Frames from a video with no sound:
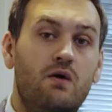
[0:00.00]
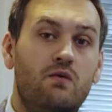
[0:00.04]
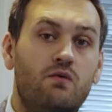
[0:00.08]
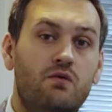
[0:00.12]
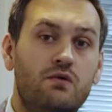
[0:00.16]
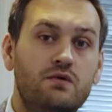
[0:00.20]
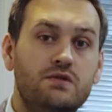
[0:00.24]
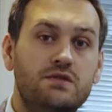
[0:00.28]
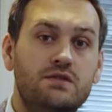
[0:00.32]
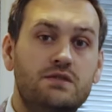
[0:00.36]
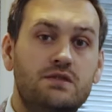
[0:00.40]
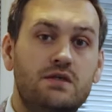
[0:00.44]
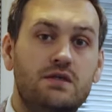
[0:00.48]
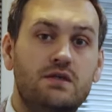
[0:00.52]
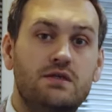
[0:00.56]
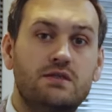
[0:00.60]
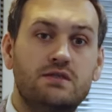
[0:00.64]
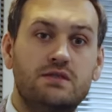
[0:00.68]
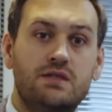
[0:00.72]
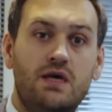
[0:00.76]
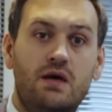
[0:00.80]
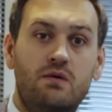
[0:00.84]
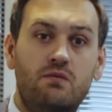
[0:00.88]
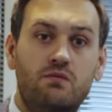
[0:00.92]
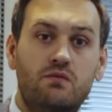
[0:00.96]
was
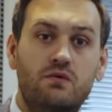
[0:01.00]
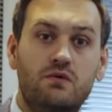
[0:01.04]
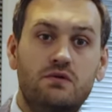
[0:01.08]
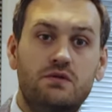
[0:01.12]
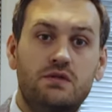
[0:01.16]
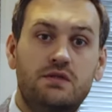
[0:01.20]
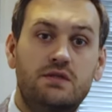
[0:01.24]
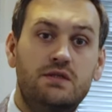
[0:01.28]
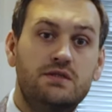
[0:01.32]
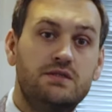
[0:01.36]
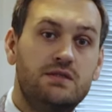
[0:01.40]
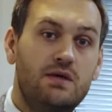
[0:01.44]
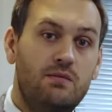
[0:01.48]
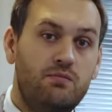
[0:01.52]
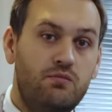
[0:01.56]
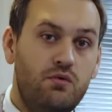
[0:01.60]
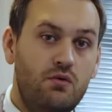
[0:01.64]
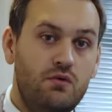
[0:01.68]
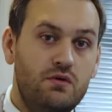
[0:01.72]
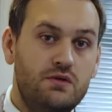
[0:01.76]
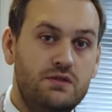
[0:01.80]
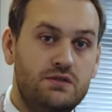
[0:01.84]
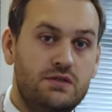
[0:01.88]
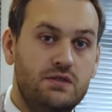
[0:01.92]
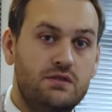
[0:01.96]
somewhat
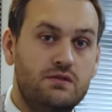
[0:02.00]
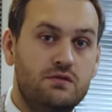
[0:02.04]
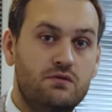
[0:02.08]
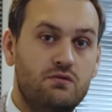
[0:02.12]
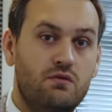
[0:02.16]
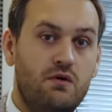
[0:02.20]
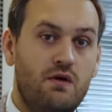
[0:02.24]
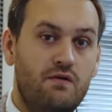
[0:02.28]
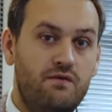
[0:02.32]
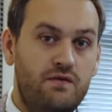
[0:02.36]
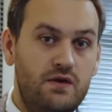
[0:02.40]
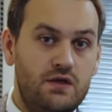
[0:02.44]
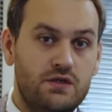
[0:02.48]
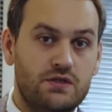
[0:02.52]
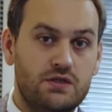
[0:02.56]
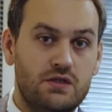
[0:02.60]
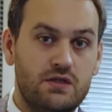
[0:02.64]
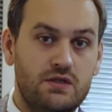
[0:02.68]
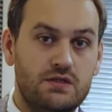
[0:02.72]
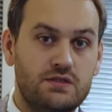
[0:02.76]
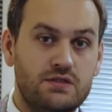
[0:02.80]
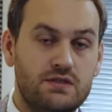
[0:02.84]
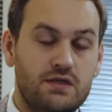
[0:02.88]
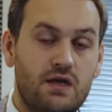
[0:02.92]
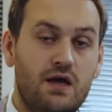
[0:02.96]
disappointing to
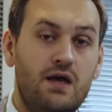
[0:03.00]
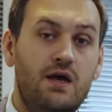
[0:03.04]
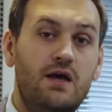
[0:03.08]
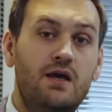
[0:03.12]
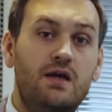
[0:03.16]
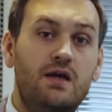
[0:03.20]
officials.